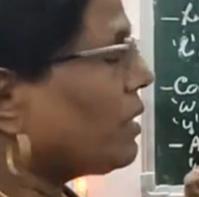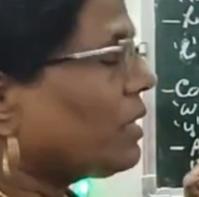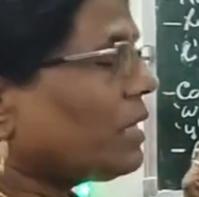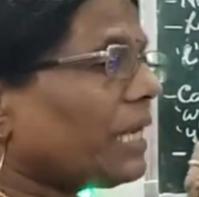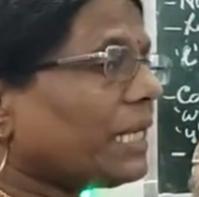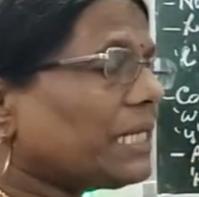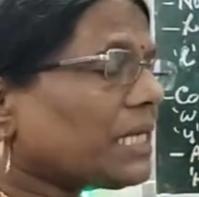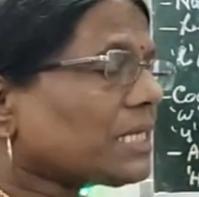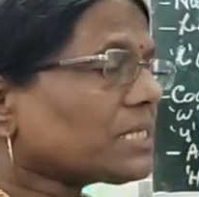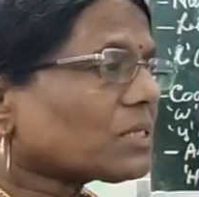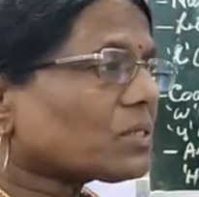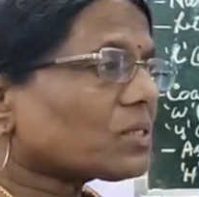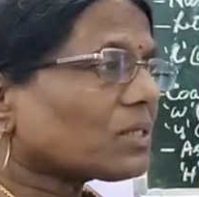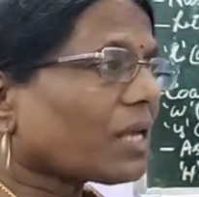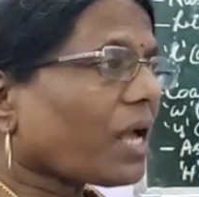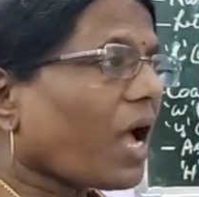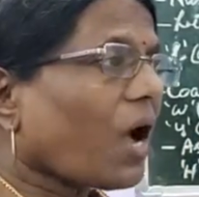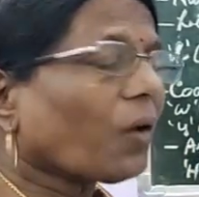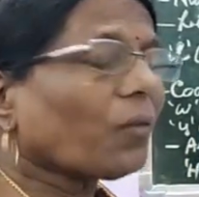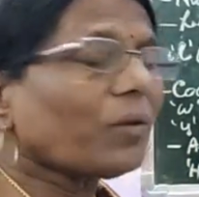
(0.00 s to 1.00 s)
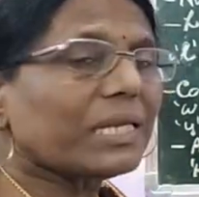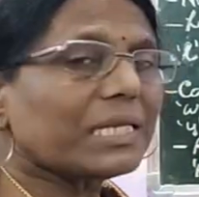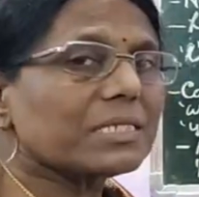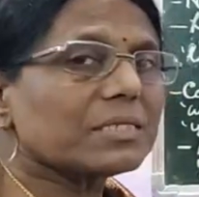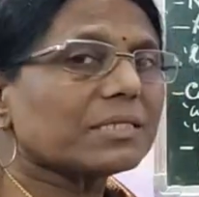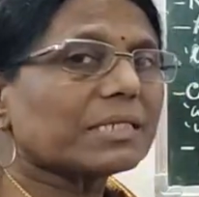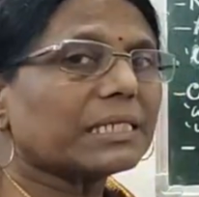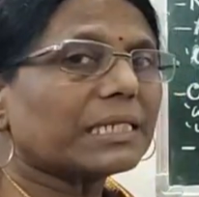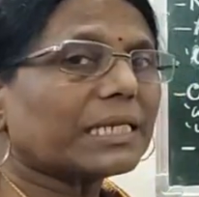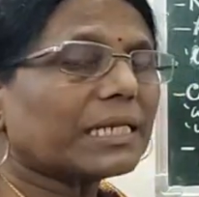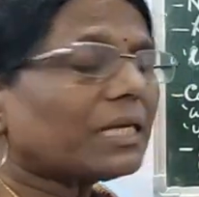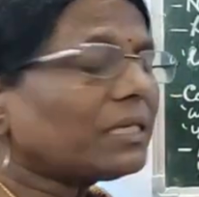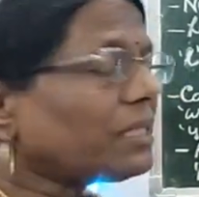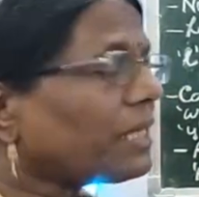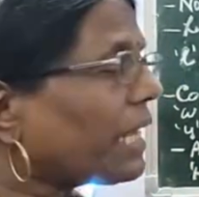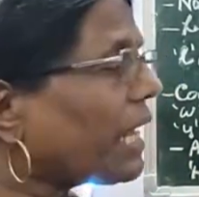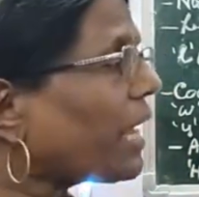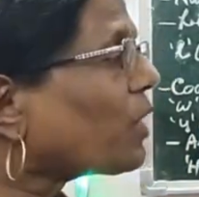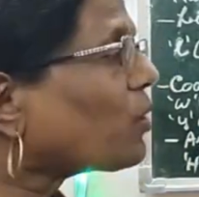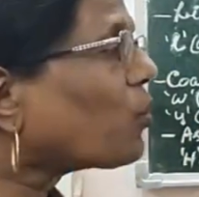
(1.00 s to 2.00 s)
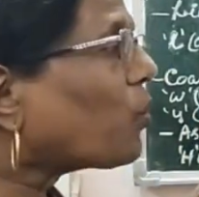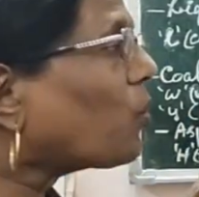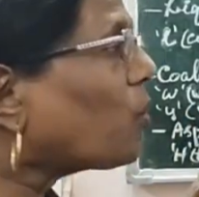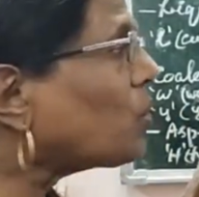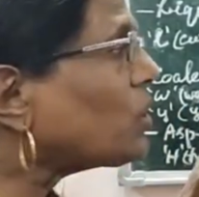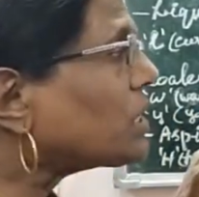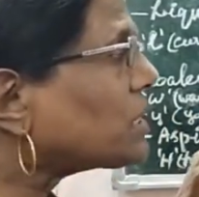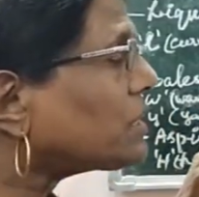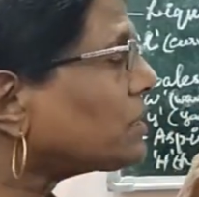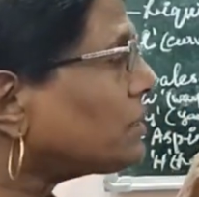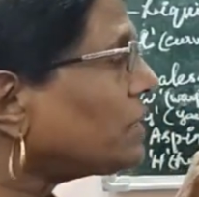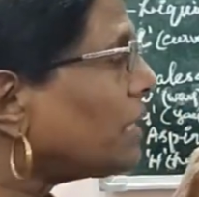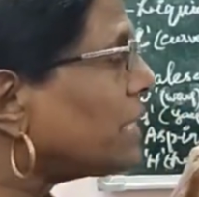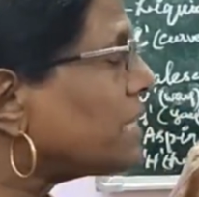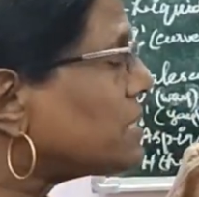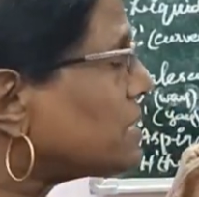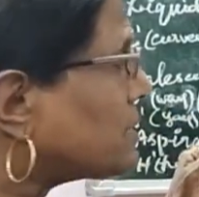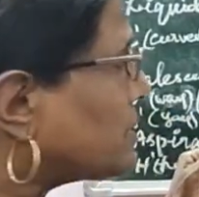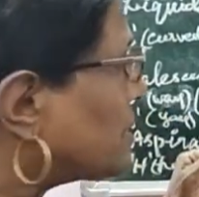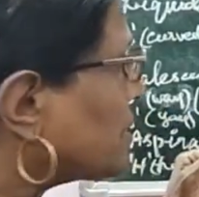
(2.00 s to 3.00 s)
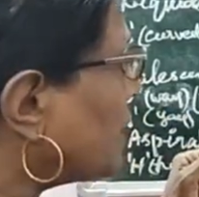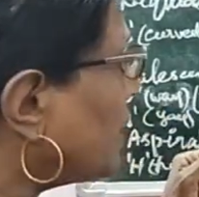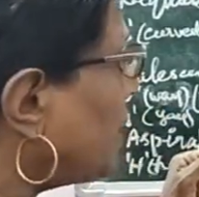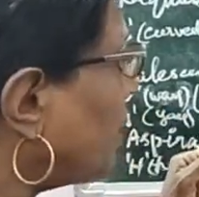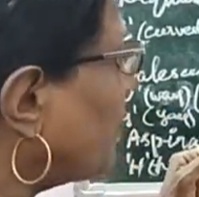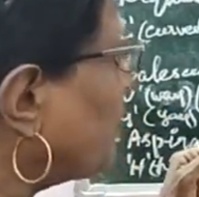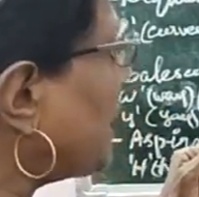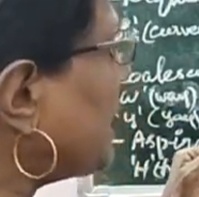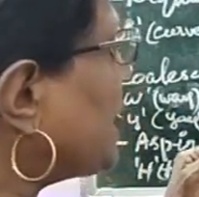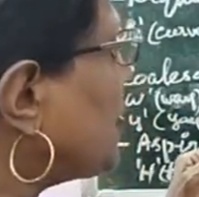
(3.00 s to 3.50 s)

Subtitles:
It is, how it is written, a hook is given